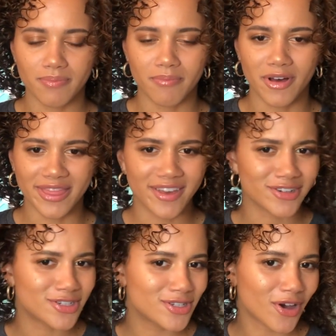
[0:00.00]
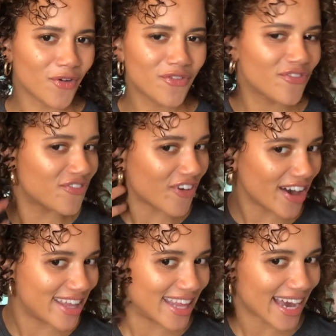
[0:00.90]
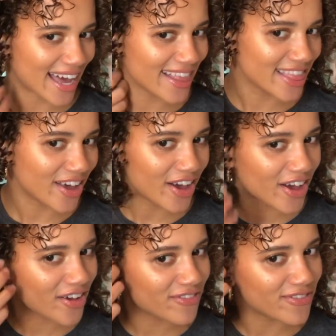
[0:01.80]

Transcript: But they're so fun. Like, I love,